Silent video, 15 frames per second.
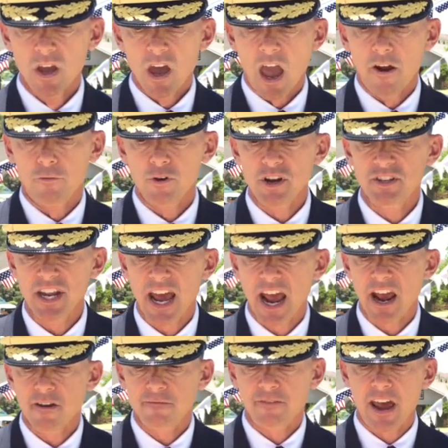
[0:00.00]
Every day,
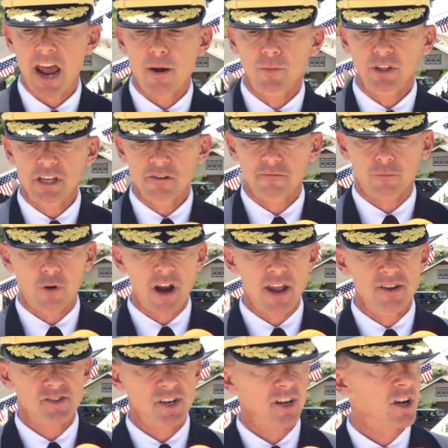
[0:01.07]
family,
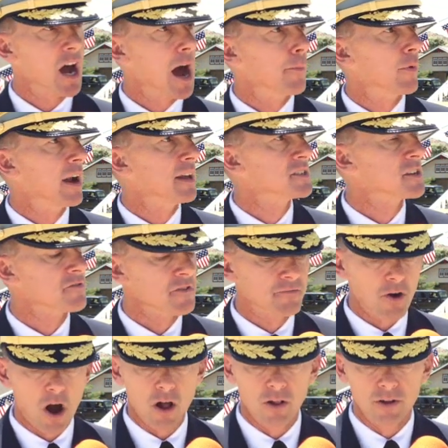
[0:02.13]
friends, and comrades of the
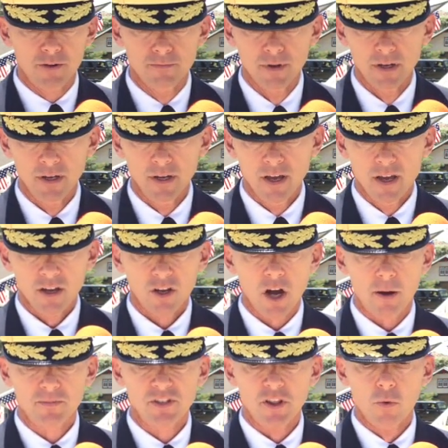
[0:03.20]
fallen
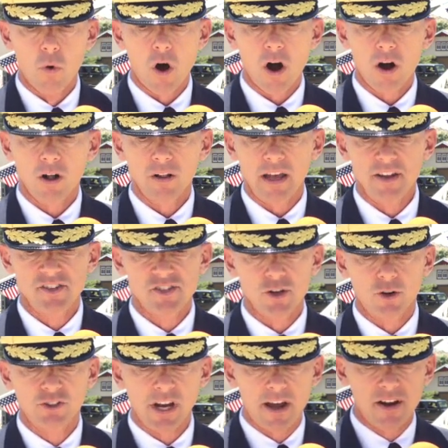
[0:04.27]
come to the wall and
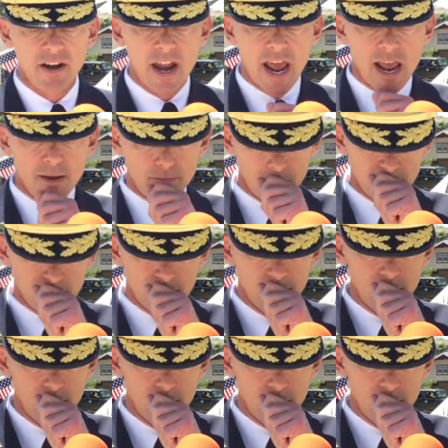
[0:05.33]
search out a name